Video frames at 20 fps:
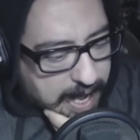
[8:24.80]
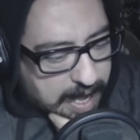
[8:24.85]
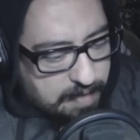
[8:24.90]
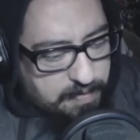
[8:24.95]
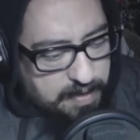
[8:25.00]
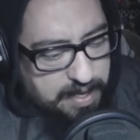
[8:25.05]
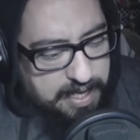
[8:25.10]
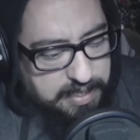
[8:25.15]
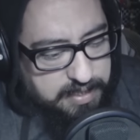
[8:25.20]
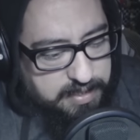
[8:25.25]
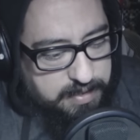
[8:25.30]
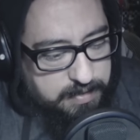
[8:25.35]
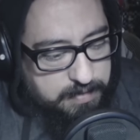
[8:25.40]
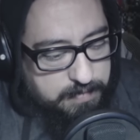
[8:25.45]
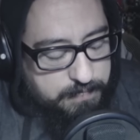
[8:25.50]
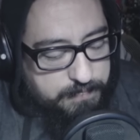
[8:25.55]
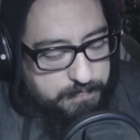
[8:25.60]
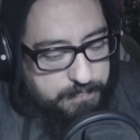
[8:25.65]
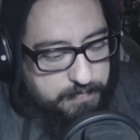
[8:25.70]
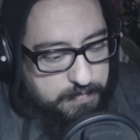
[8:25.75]

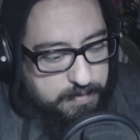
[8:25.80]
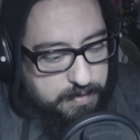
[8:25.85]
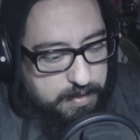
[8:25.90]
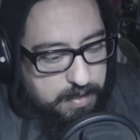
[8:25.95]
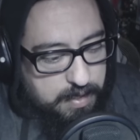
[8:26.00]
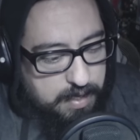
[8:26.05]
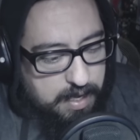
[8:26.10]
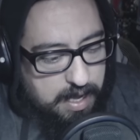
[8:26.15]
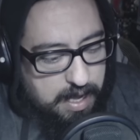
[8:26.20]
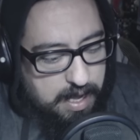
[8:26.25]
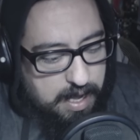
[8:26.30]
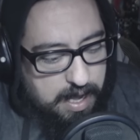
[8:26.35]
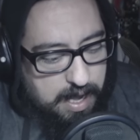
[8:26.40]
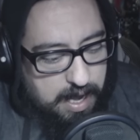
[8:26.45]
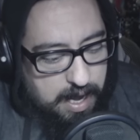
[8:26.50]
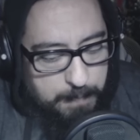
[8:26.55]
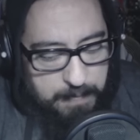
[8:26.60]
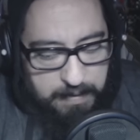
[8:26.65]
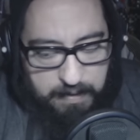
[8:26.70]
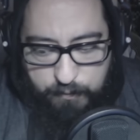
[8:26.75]
it's
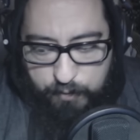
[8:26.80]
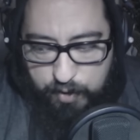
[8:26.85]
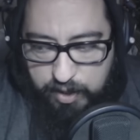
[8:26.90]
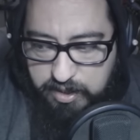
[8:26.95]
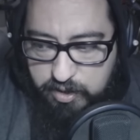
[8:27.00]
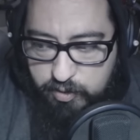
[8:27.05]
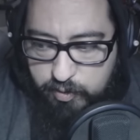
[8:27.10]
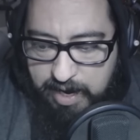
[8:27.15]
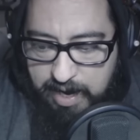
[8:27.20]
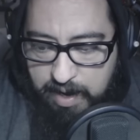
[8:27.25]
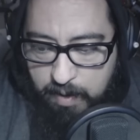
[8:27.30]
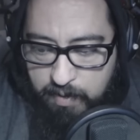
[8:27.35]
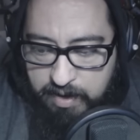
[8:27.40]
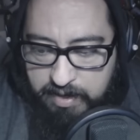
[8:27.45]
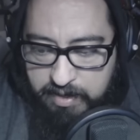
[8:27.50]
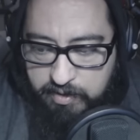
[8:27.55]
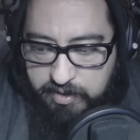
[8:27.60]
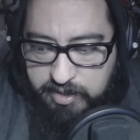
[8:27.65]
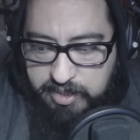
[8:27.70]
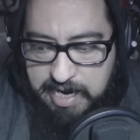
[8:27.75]
a bit frustrating
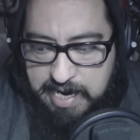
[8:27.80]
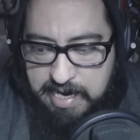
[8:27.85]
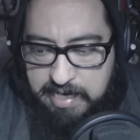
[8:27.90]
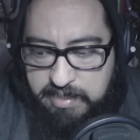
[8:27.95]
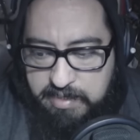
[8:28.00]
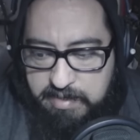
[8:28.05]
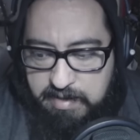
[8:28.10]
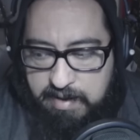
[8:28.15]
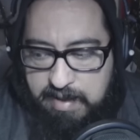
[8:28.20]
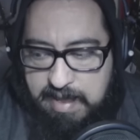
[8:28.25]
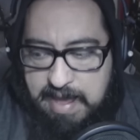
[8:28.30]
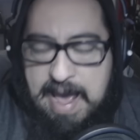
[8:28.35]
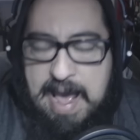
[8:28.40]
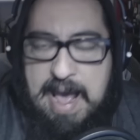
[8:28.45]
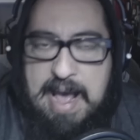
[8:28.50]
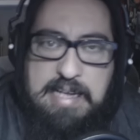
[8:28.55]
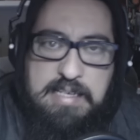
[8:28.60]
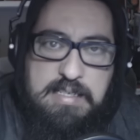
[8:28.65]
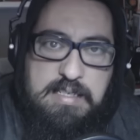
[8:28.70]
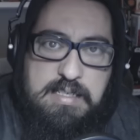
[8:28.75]
when you change the
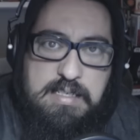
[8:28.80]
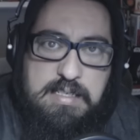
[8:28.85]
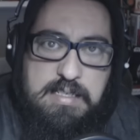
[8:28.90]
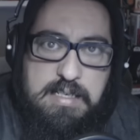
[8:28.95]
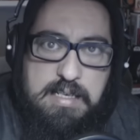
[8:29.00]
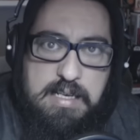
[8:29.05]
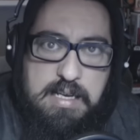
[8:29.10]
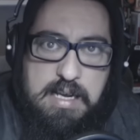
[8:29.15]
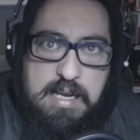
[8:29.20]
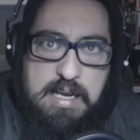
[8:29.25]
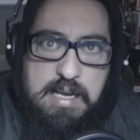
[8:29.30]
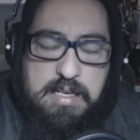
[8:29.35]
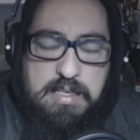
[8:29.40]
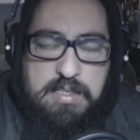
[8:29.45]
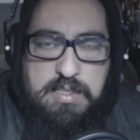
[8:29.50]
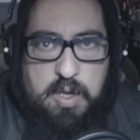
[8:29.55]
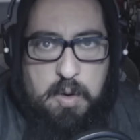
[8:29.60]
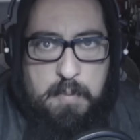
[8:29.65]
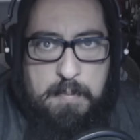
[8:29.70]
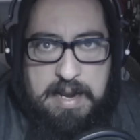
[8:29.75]
cast
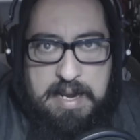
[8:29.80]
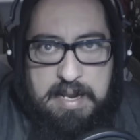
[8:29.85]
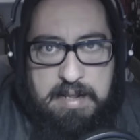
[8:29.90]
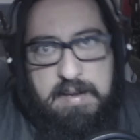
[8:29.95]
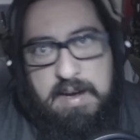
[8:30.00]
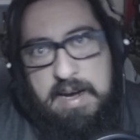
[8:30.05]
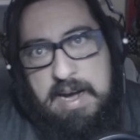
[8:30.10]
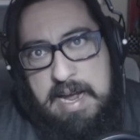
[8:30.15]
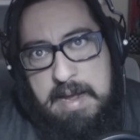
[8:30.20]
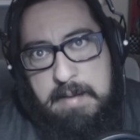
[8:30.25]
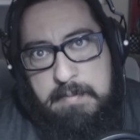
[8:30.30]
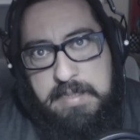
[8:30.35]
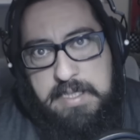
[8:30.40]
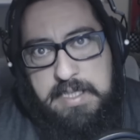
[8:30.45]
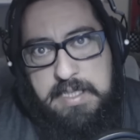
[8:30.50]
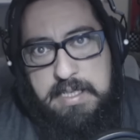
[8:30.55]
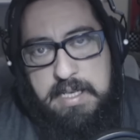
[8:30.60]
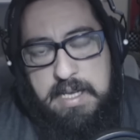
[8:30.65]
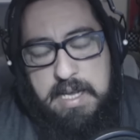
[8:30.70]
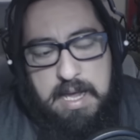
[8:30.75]
so many
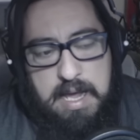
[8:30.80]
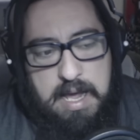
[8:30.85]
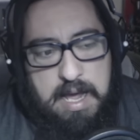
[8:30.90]
times.